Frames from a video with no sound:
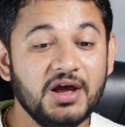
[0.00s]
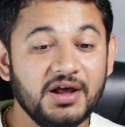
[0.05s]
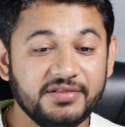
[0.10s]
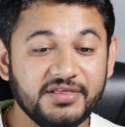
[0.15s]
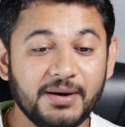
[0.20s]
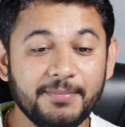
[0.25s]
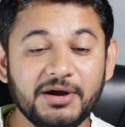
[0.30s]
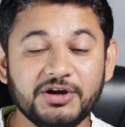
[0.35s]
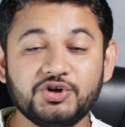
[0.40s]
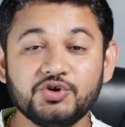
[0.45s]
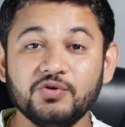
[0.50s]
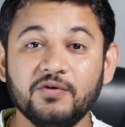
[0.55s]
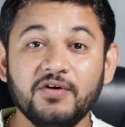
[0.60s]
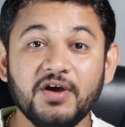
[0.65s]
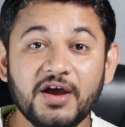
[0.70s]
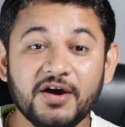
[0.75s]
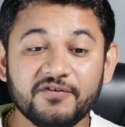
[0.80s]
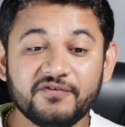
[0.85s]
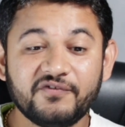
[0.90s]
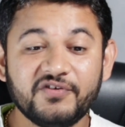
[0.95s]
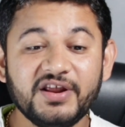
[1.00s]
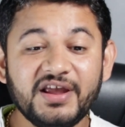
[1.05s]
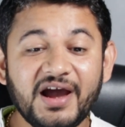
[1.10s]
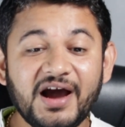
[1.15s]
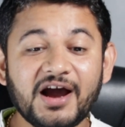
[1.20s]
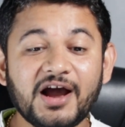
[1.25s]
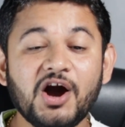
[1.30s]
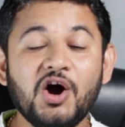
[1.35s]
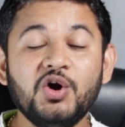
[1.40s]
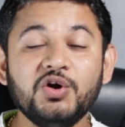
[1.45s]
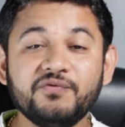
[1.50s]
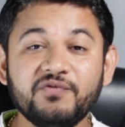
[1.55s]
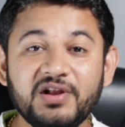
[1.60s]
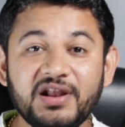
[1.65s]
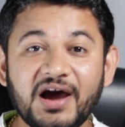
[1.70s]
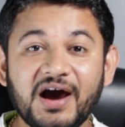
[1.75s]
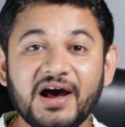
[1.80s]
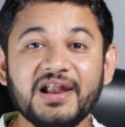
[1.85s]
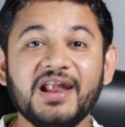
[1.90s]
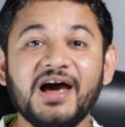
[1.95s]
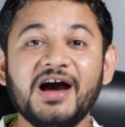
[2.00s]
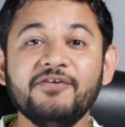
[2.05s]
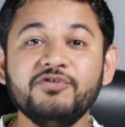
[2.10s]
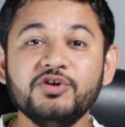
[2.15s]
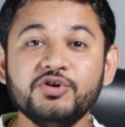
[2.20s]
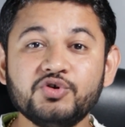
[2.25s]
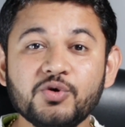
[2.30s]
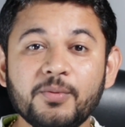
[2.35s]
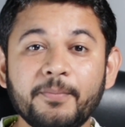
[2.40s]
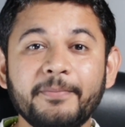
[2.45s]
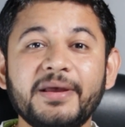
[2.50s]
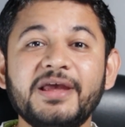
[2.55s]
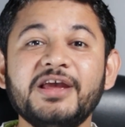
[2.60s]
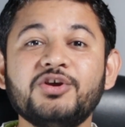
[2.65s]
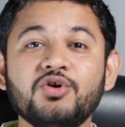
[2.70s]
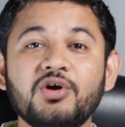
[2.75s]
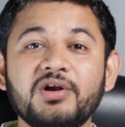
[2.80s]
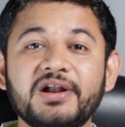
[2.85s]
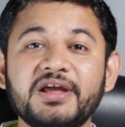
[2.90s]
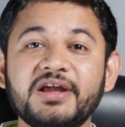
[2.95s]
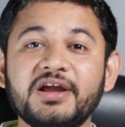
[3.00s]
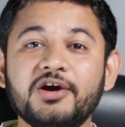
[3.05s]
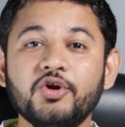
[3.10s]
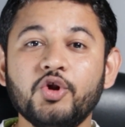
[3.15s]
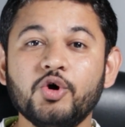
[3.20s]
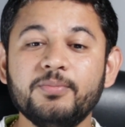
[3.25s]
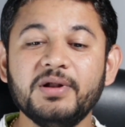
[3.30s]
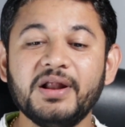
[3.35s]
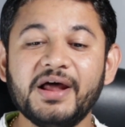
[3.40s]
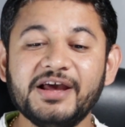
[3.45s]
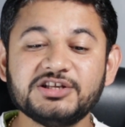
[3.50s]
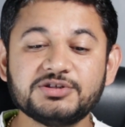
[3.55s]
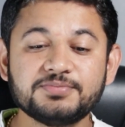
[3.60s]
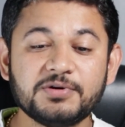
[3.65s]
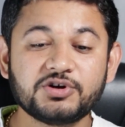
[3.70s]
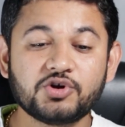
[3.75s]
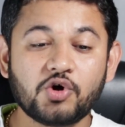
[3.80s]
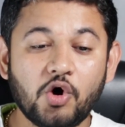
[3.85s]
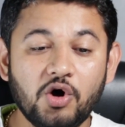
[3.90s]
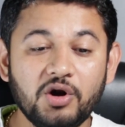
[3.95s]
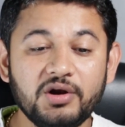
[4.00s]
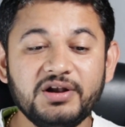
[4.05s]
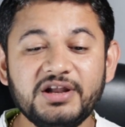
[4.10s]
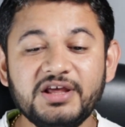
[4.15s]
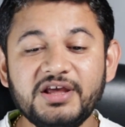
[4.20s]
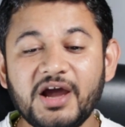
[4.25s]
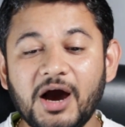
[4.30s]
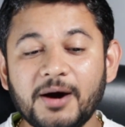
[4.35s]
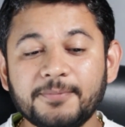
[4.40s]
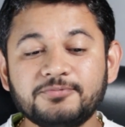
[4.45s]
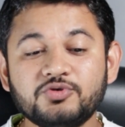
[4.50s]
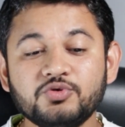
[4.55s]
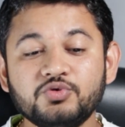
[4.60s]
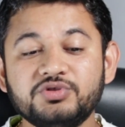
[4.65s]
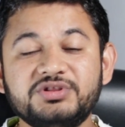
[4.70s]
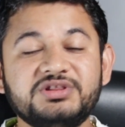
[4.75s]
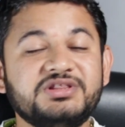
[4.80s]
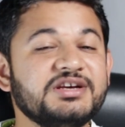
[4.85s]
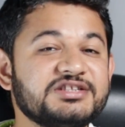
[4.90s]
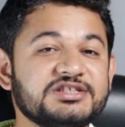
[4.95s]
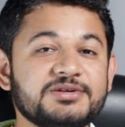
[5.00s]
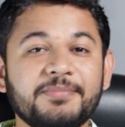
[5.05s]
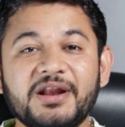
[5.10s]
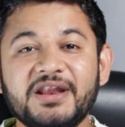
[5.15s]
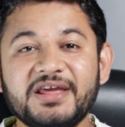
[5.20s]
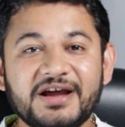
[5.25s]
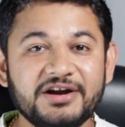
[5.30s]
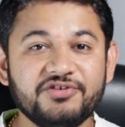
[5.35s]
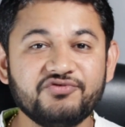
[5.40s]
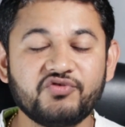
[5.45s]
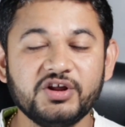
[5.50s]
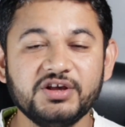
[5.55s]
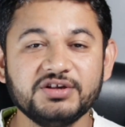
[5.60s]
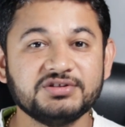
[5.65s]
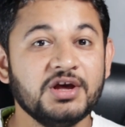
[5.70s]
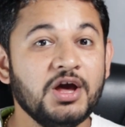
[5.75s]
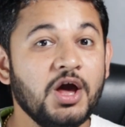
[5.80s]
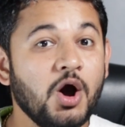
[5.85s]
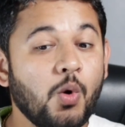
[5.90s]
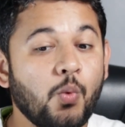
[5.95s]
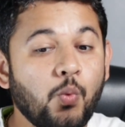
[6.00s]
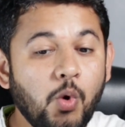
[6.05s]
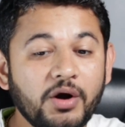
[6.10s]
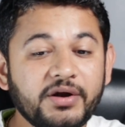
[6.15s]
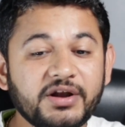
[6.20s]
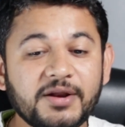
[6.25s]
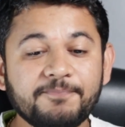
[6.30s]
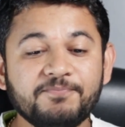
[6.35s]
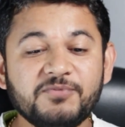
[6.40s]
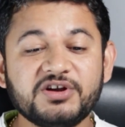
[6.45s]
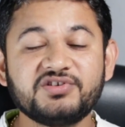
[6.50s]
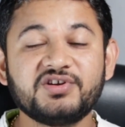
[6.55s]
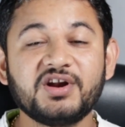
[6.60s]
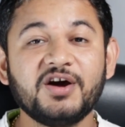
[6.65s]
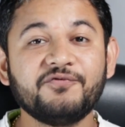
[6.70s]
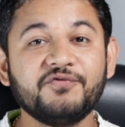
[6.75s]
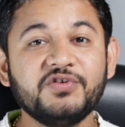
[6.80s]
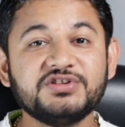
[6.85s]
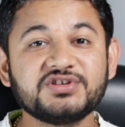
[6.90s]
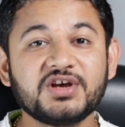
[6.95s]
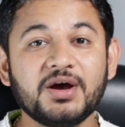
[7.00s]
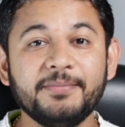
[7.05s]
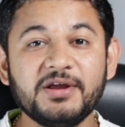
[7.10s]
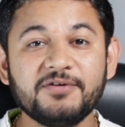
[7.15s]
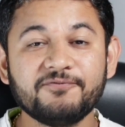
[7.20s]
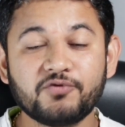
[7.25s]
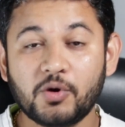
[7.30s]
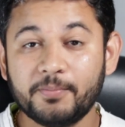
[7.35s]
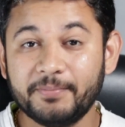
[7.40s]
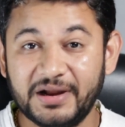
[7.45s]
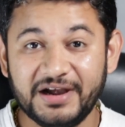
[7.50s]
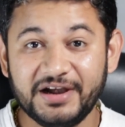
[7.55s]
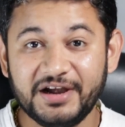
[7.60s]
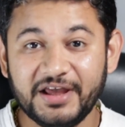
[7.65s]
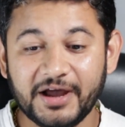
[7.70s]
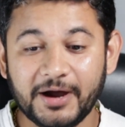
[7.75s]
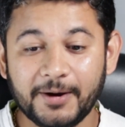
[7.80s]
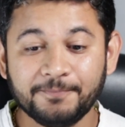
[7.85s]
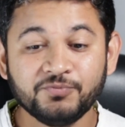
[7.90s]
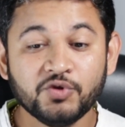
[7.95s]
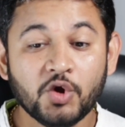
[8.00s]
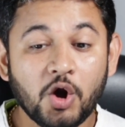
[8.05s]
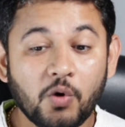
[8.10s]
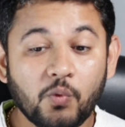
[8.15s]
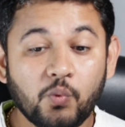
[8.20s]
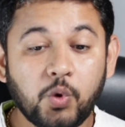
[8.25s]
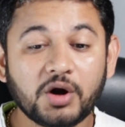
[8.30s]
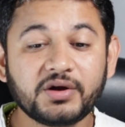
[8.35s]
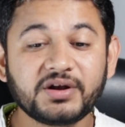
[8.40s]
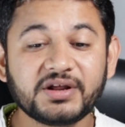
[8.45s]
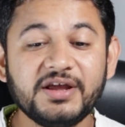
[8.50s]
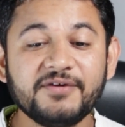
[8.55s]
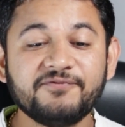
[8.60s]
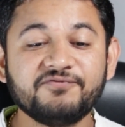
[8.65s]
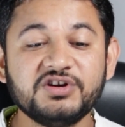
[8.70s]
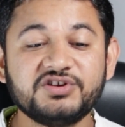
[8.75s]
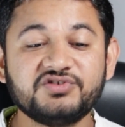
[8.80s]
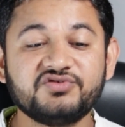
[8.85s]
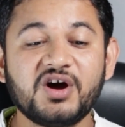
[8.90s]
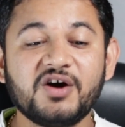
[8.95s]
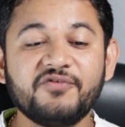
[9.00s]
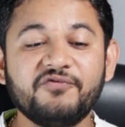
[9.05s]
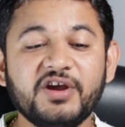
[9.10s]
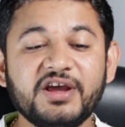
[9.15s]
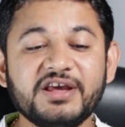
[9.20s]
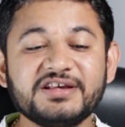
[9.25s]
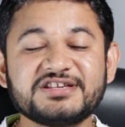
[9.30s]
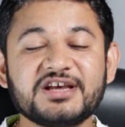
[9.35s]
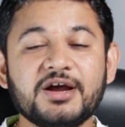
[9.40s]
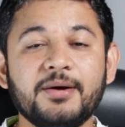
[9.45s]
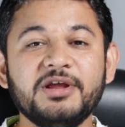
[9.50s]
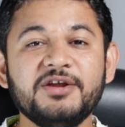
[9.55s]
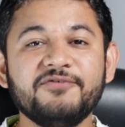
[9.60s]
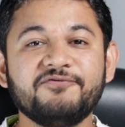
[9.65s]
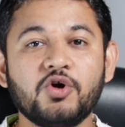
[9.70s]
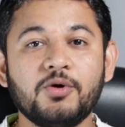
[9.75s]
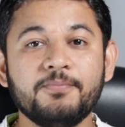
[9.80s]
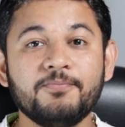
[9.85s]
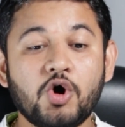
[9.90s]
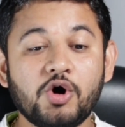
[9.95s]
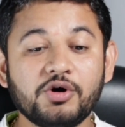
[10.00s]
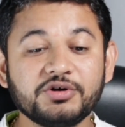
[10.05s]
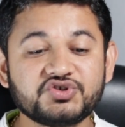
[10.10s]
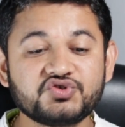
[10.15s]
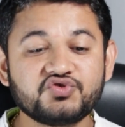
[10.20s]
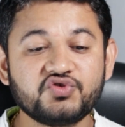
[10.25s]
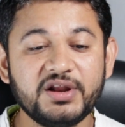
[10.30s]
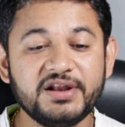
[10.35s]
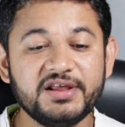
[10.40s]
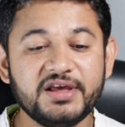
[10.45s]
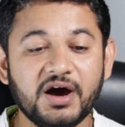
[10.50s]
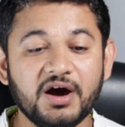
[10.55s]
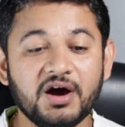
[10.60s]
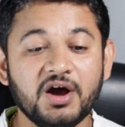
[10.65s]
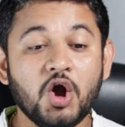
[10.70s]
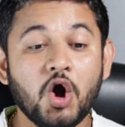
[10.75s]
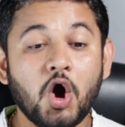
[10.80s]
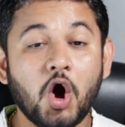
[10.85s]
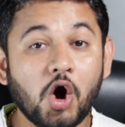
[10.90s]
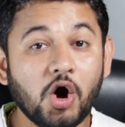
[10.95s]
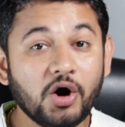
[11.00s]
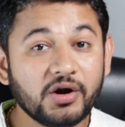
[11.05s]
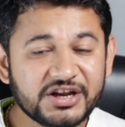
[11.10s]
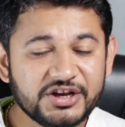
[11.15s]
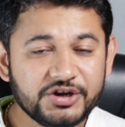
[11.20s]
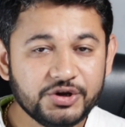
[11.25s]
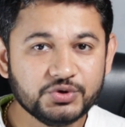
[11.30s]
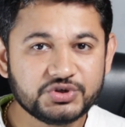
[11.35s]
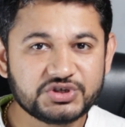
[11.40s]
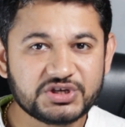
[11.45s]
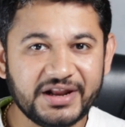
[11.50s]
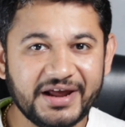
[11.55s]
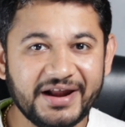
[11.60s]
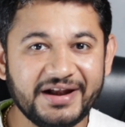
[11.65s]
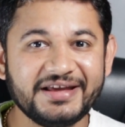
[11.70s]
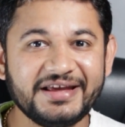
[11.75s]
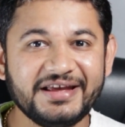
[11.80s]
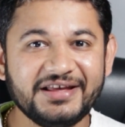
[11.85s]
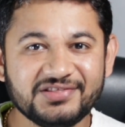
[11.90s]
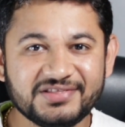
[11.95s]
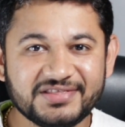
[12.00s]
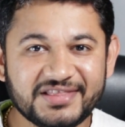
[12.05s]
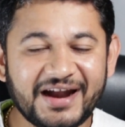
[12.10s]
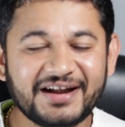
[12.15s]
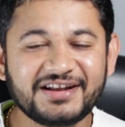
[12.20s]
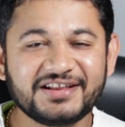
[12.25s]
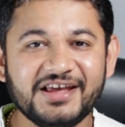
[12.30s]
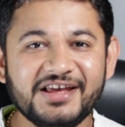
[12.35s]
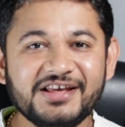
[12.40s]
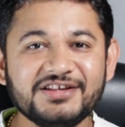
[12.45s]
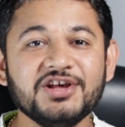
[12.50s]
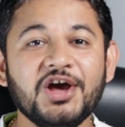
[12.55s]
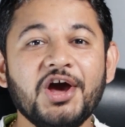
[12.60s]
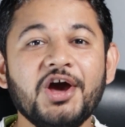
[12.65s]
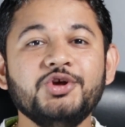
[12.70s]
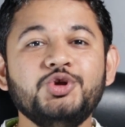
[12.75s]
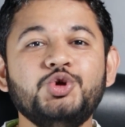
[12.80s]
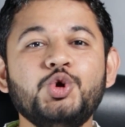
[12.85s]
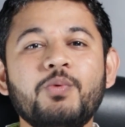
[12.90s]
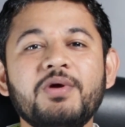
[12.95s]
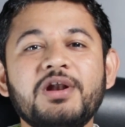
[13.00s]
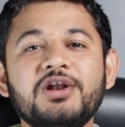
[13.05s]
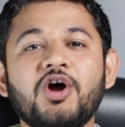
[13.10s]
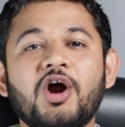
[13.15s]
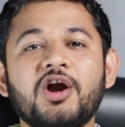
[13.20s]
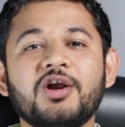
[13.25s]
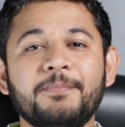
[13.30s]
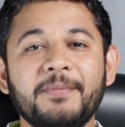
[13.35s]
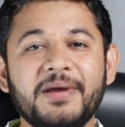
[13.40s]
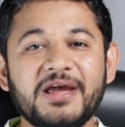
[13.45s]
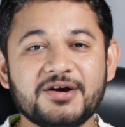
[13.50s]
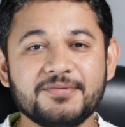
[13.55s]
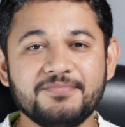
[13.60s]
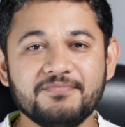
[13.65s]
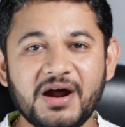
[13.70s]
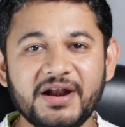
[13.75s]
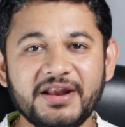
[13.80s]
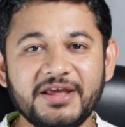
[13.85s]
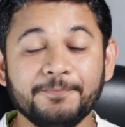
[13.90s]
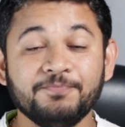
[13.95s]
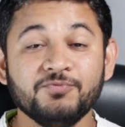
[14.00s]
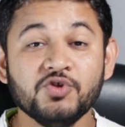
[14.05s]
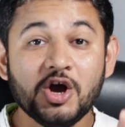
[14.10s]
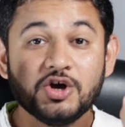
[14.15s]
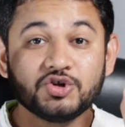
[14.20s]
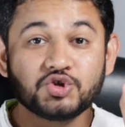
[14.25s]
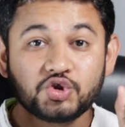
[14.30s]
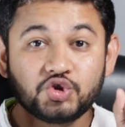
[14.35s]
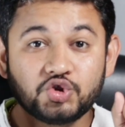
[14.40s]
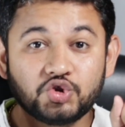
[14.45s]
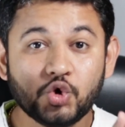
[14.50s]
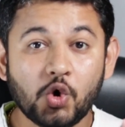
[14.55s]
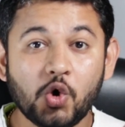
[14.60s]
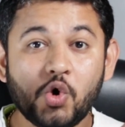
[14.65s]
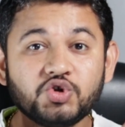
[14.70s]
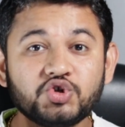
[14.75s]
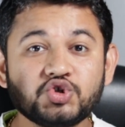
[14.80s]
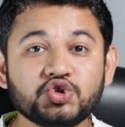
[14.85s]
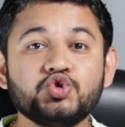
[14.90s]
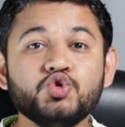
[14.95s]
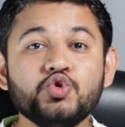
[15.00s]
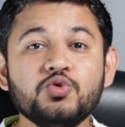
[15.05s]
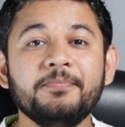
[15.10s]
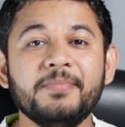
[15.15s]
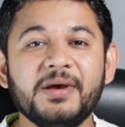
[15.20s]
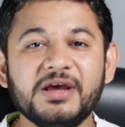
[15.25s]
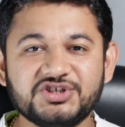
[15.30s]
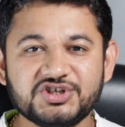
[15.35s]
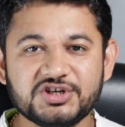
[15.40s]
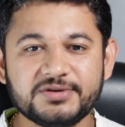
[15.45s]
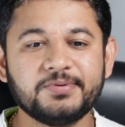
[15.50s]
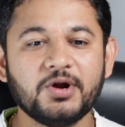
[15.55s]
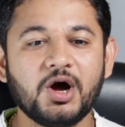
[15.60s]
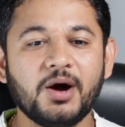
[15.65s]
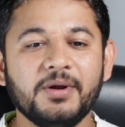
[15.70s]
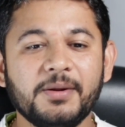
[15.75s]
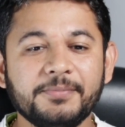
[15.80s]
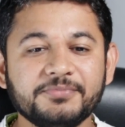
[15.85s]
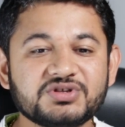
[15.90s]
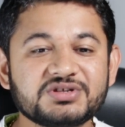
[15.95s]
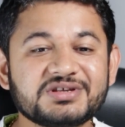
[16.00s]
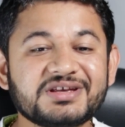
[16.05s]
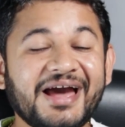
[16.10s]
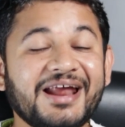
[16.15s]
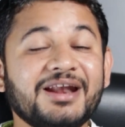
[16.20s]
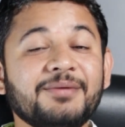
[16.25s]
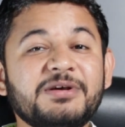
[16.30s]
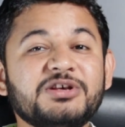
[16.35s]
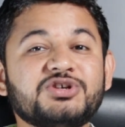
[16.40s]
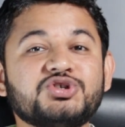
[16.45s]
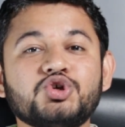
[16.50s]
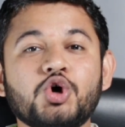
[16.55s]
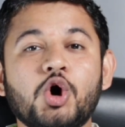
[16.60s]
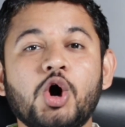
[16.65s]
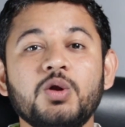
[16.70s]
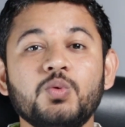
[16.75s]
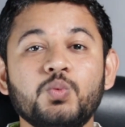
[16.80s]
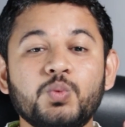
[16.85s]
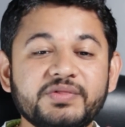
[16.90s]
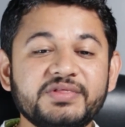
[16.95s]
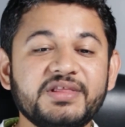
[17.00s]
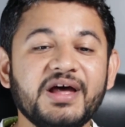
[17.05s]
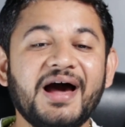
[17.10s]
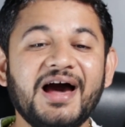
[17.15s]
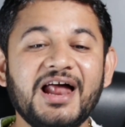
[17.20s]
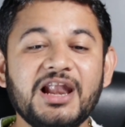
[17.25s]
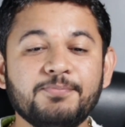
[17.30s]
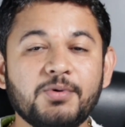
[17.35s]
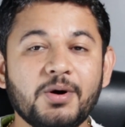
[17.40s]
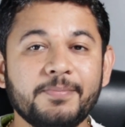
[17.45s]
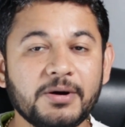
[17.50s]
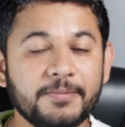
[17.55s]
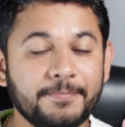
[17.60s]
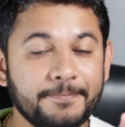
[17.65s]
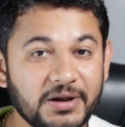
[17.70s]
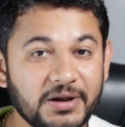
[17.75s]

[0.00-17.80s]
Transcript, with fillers: Number two, free account will allow you to make your link globalized, but only up to this many countries. What if the traffic is coming from India? What if the traffic is coming from Australia or New Zealand? In that case, you will not make money. So those two major problems can be solved with the help of a